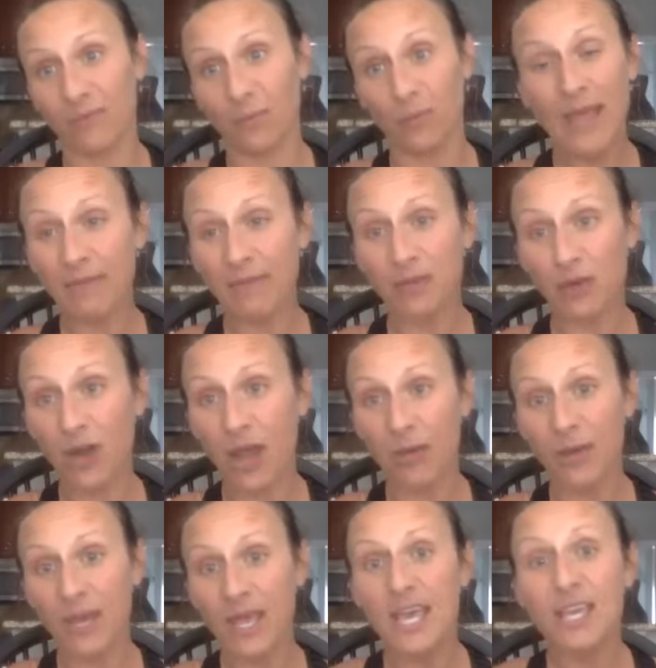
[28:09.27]
We have to grow.
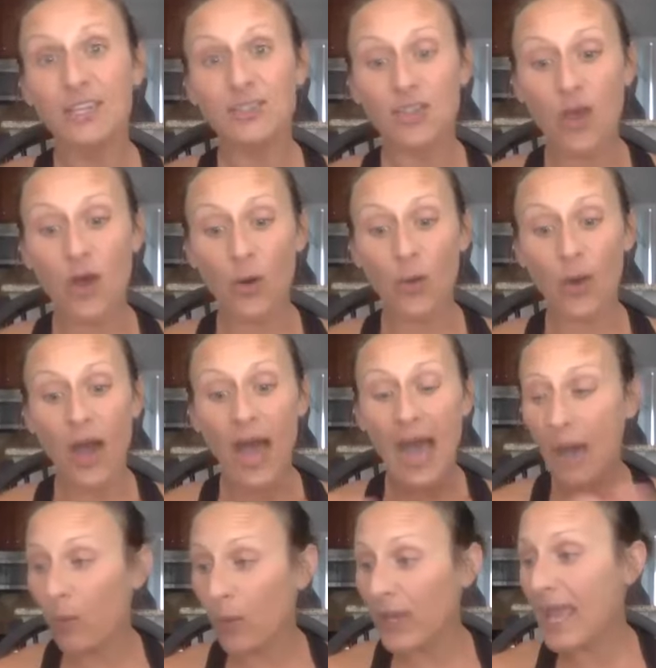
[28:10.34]
So
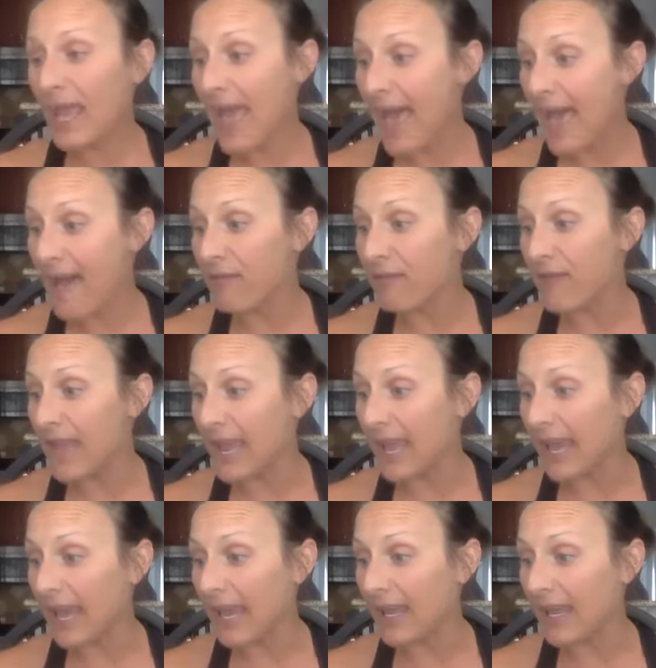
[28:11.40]
we have
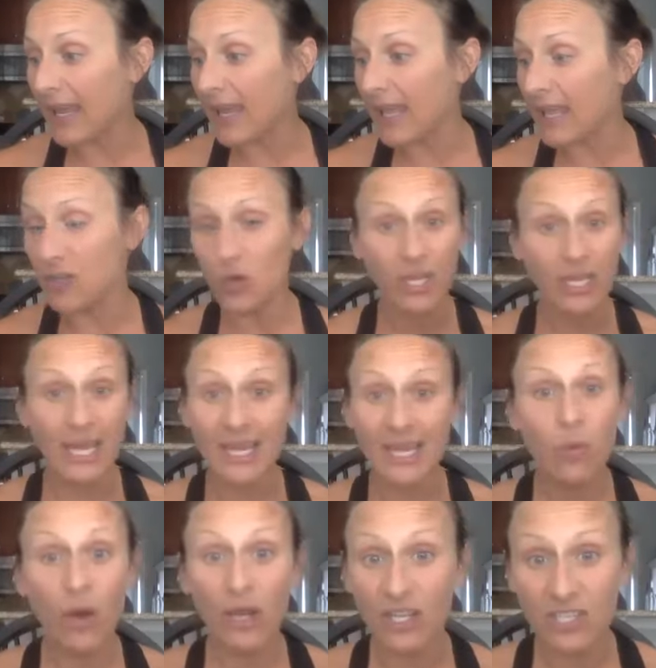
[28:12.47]

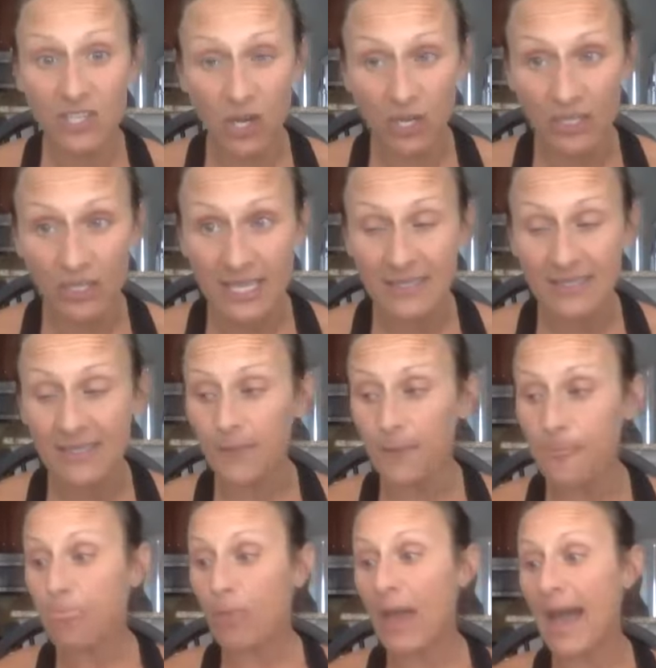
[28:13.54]
anyone can start this.
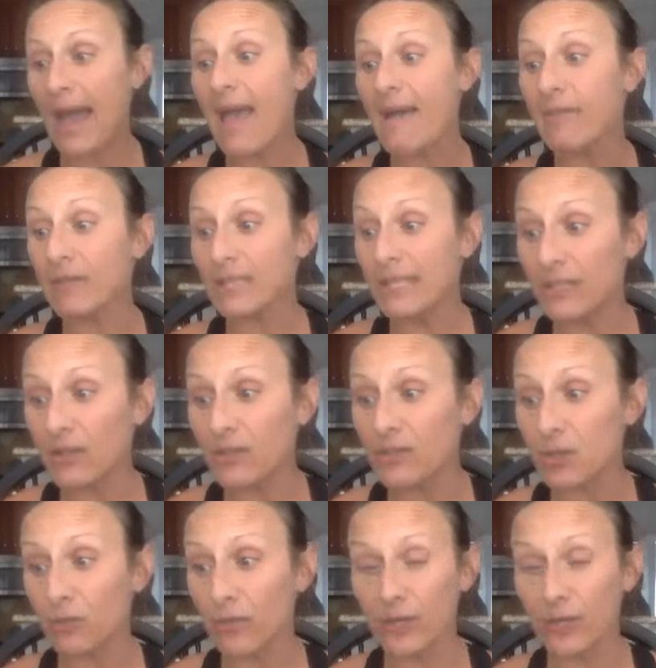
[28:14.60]
I have a leaders
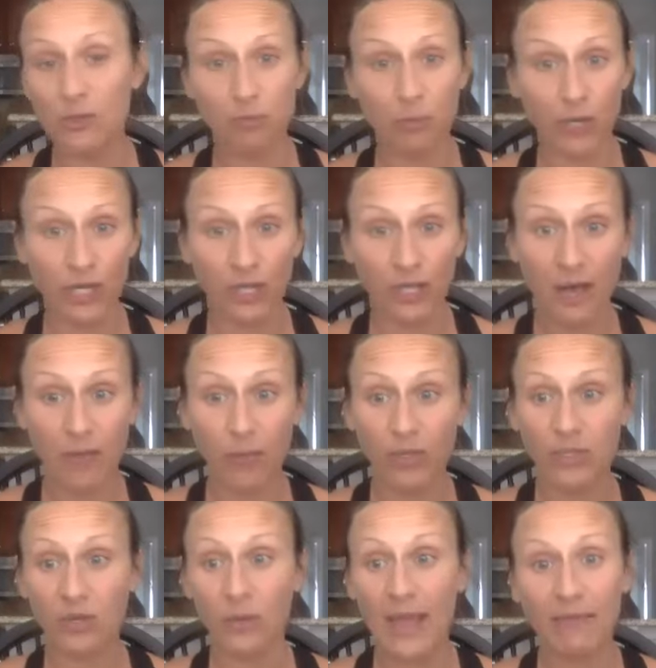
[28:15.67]
or readers book club. We
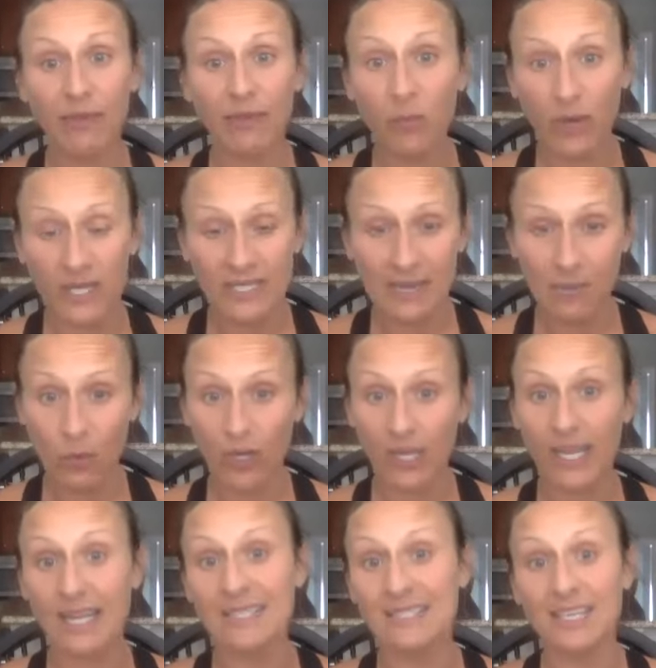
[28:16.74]
do every Wednesday
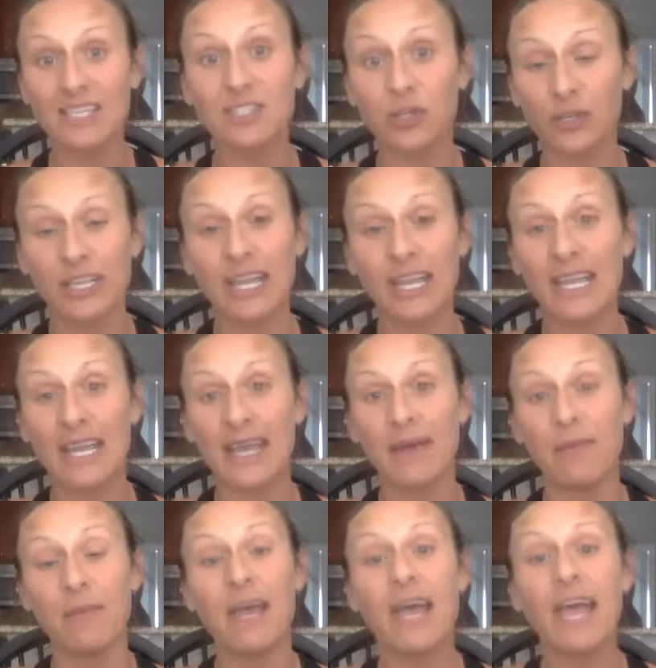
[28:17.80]
morning at 6:30
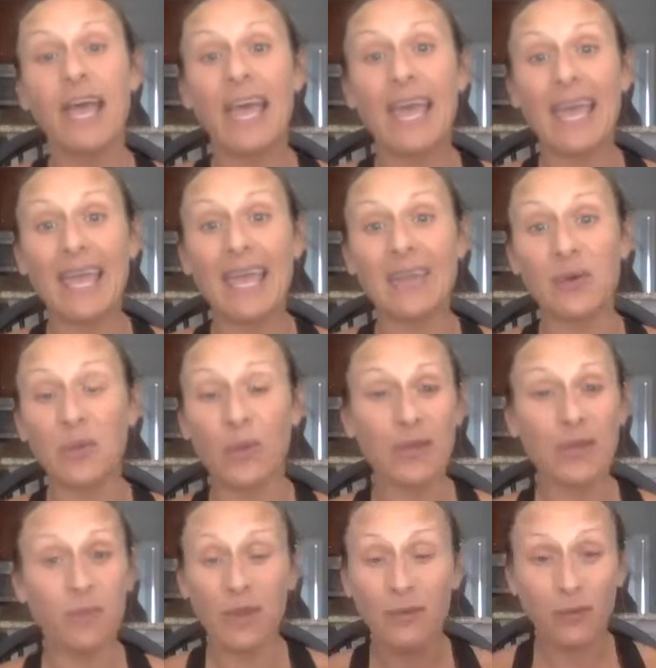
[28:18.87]
a.m. And
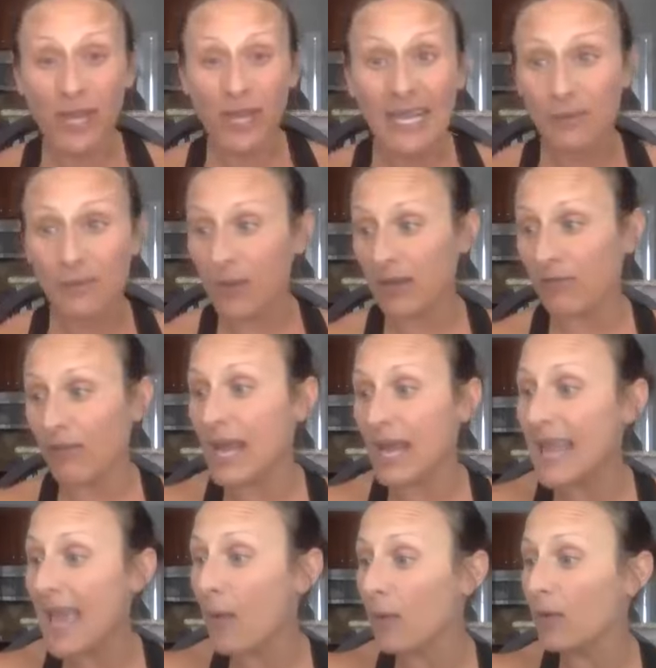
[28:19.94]
we read. Right
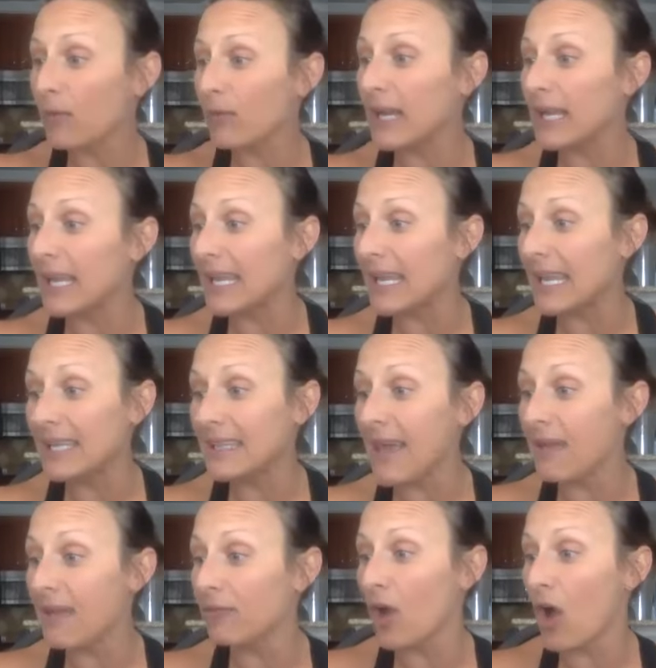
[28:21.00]
now we're reading Eat
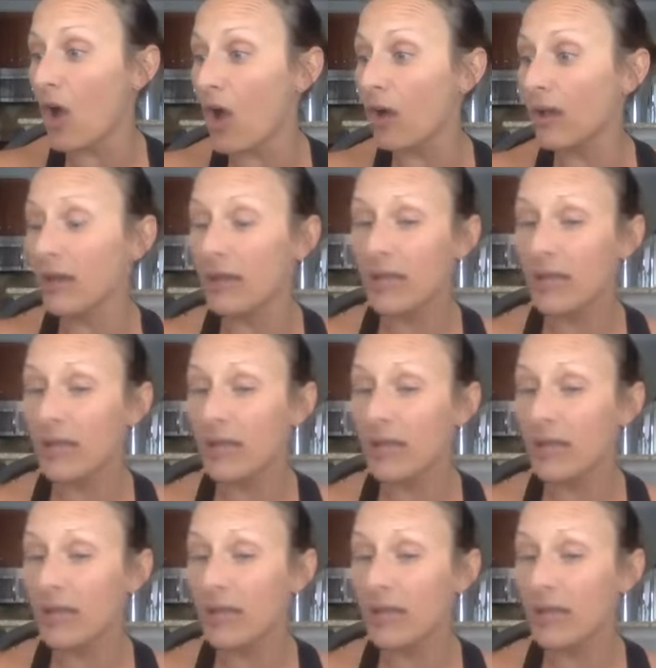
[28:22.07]
That Frog.